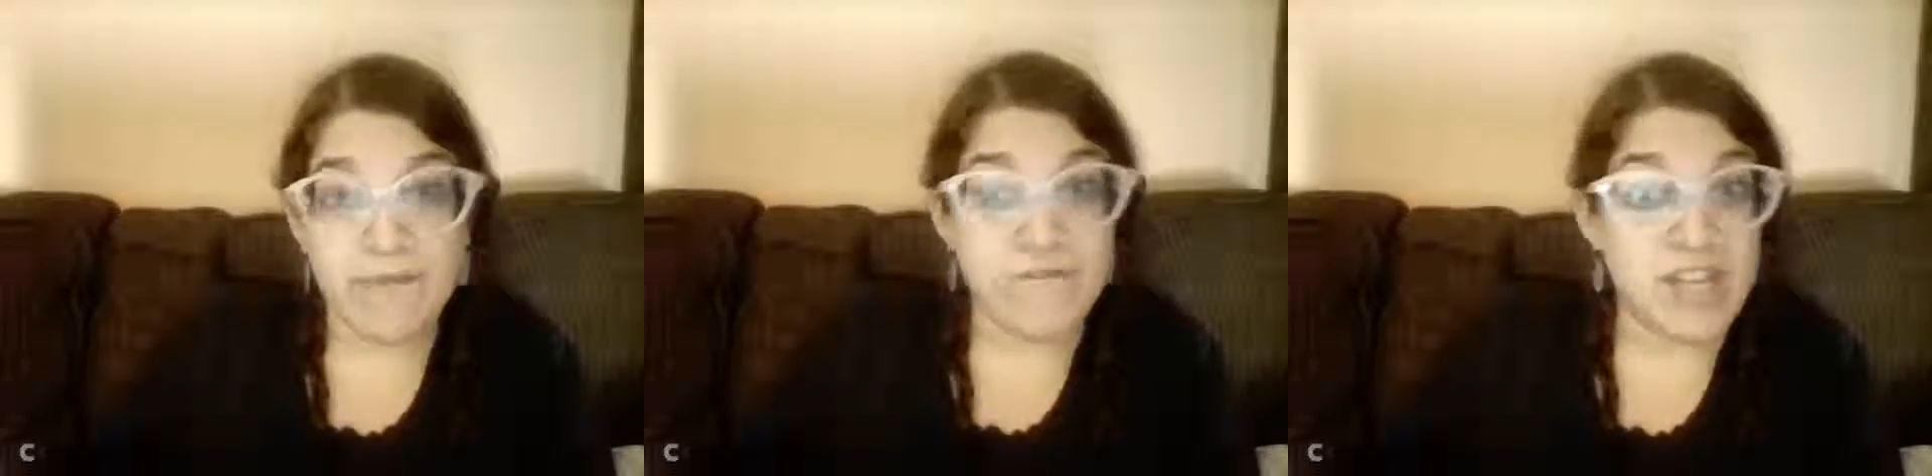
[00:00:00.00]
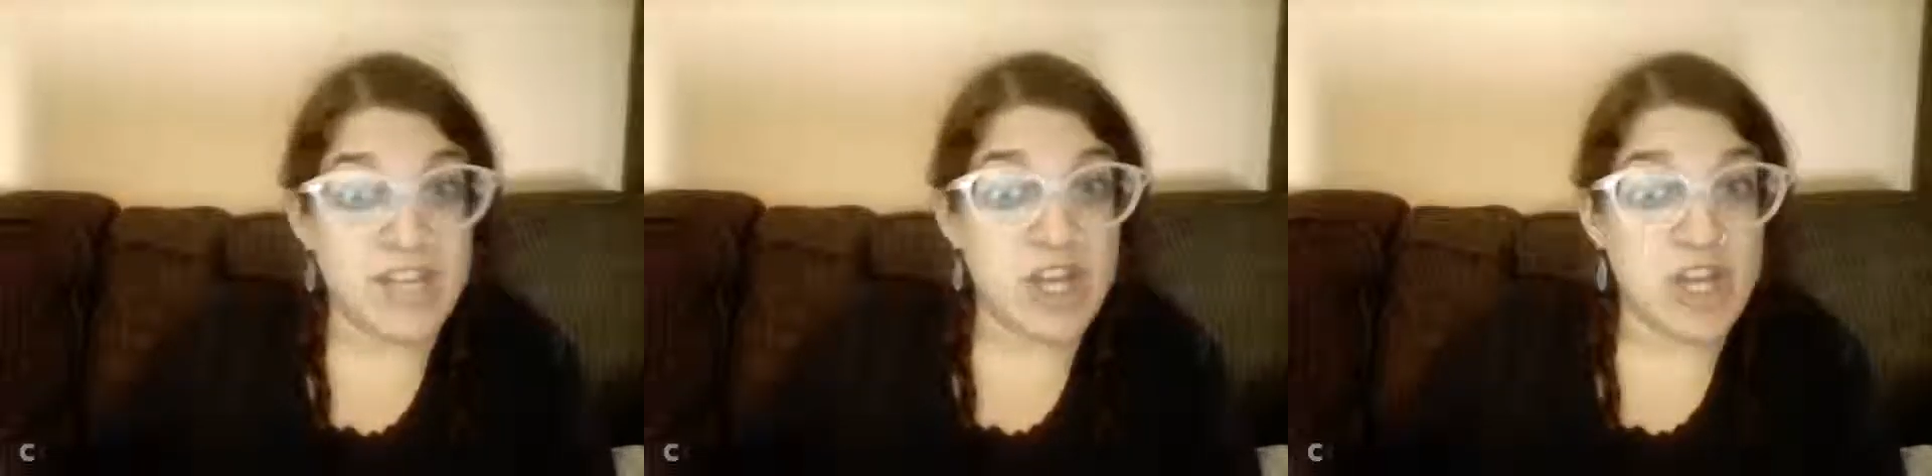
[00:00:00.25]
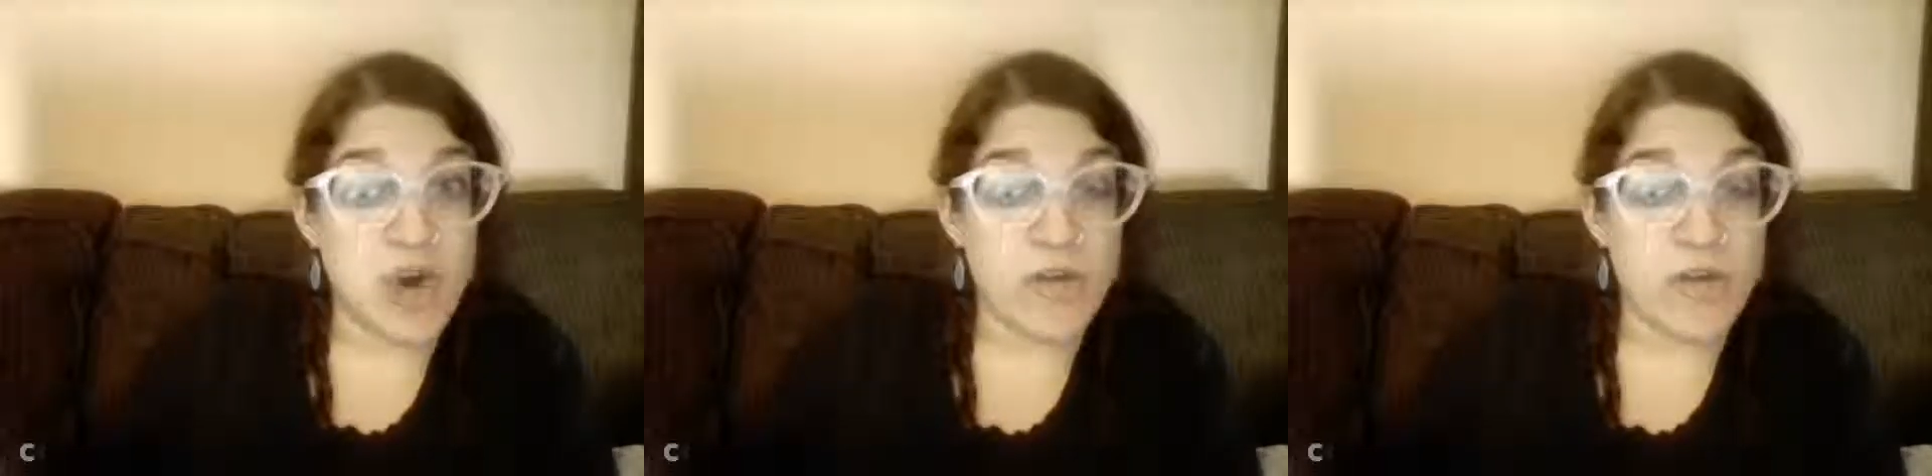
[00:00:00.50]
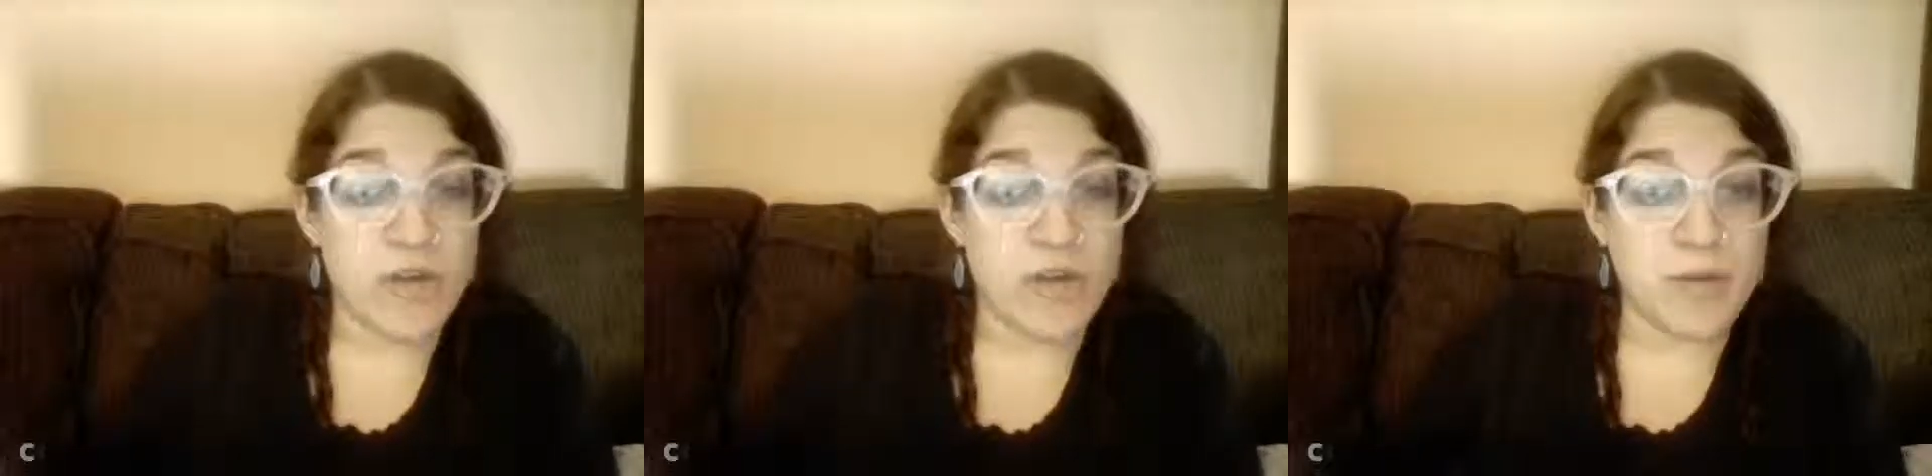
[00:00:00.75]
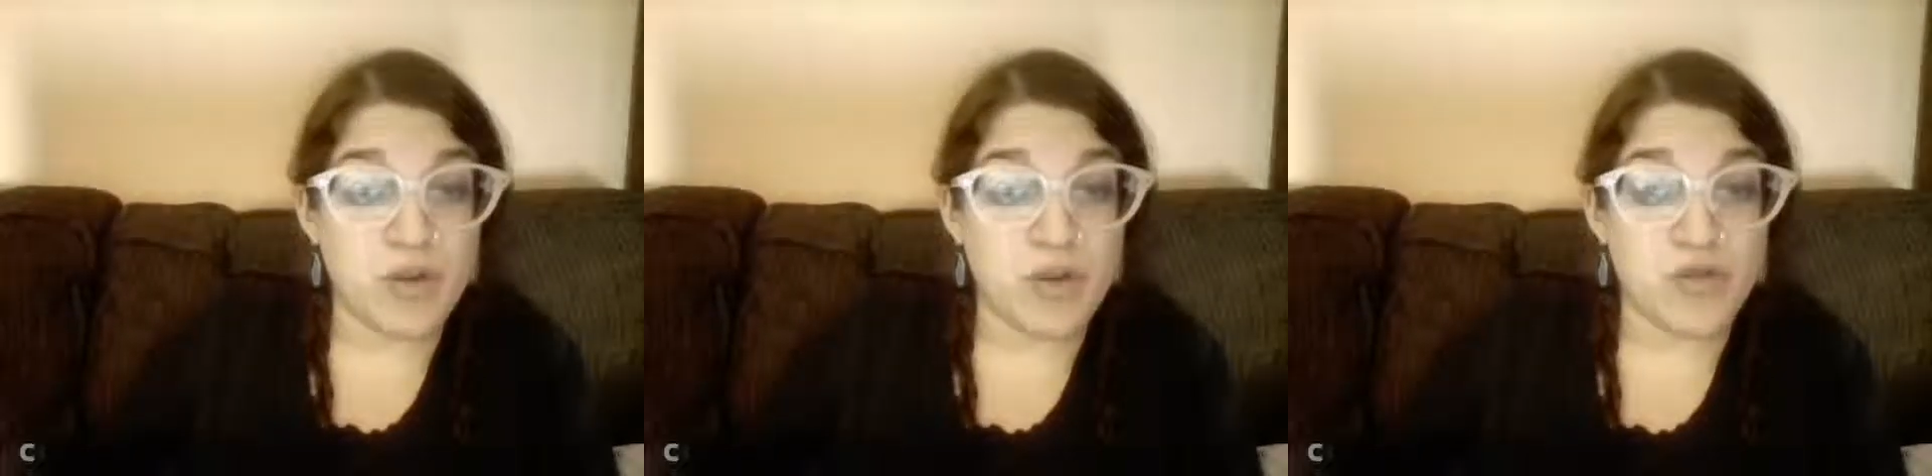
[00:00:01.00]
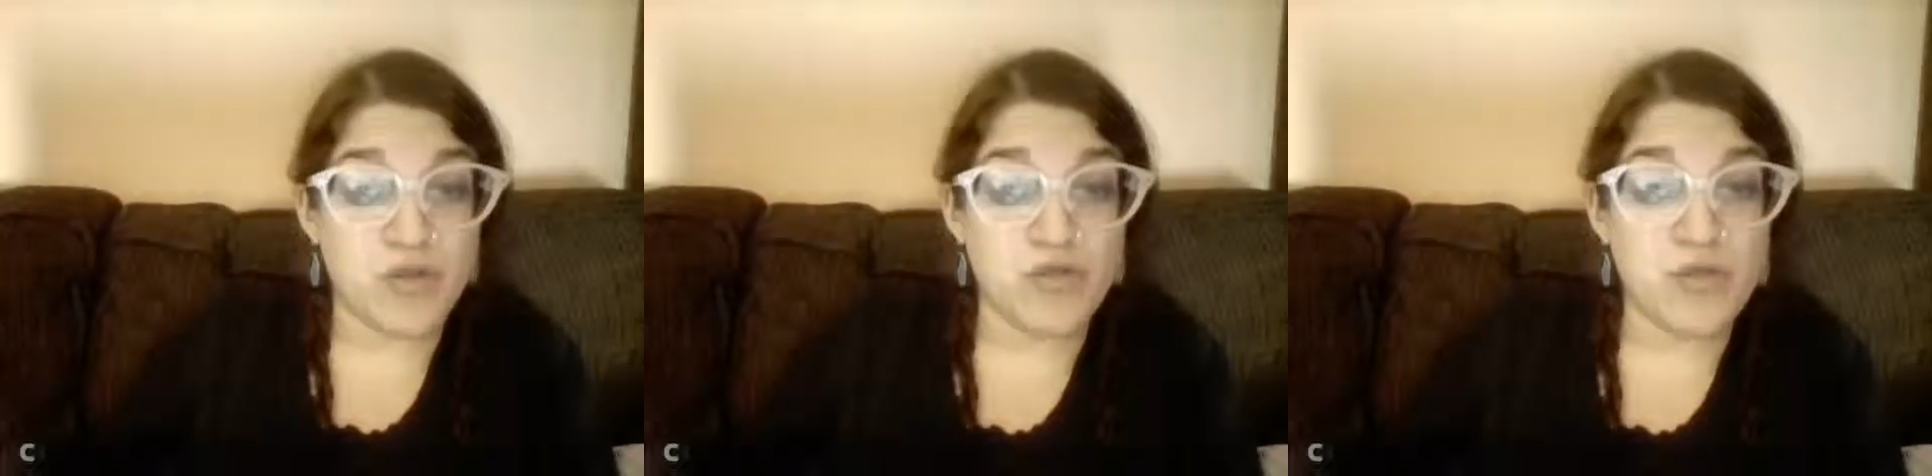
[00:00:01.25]
video from your
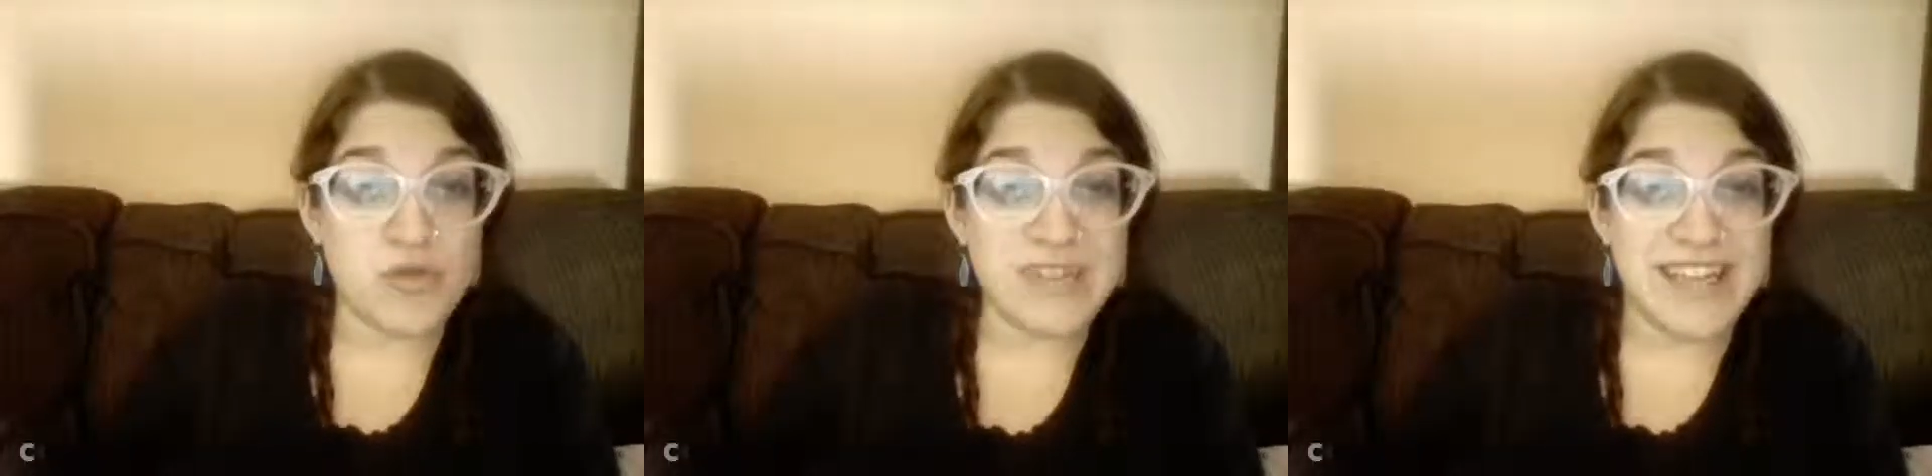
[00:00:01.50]
cruise.